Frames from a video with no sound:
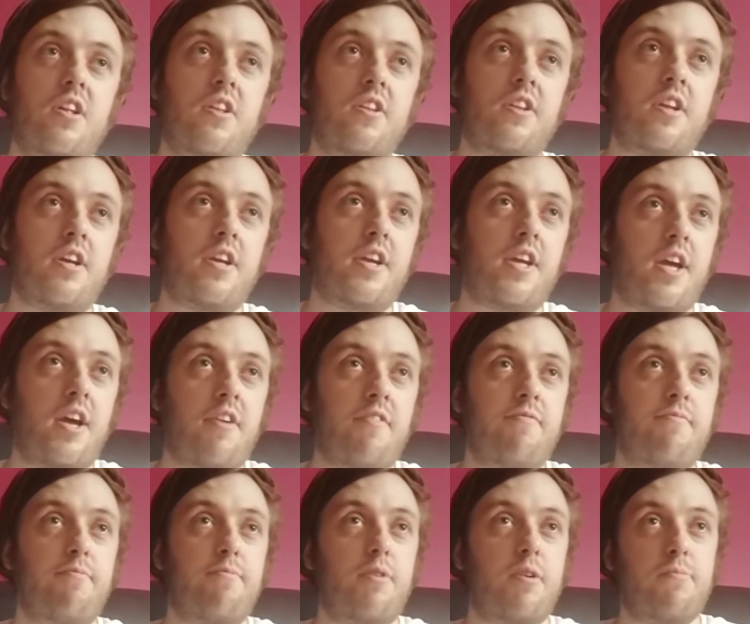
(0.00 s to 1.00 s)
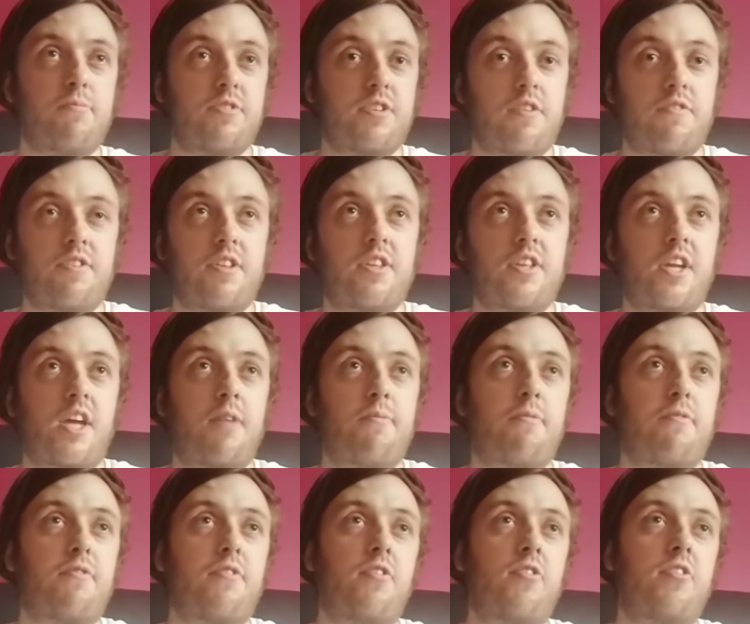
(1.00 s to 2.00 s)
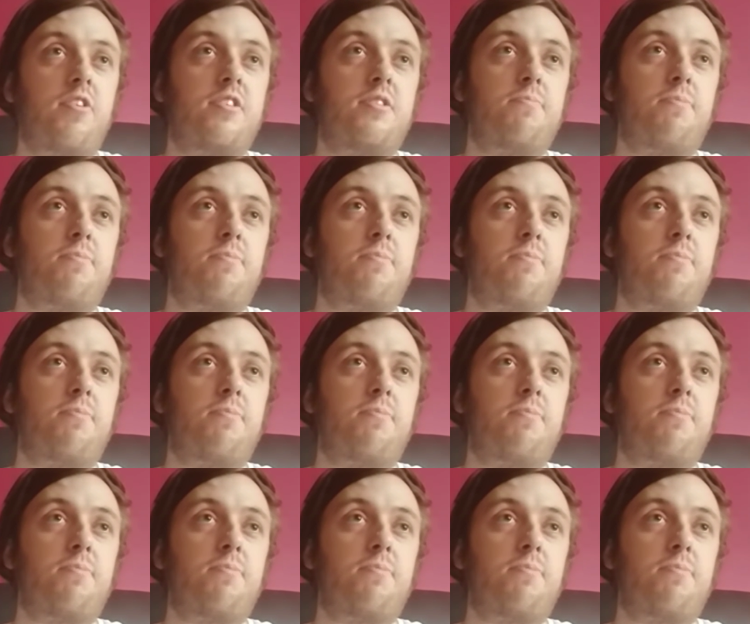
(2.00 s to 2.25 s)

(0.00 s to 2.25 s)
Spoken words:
like pretty much everything that came before it,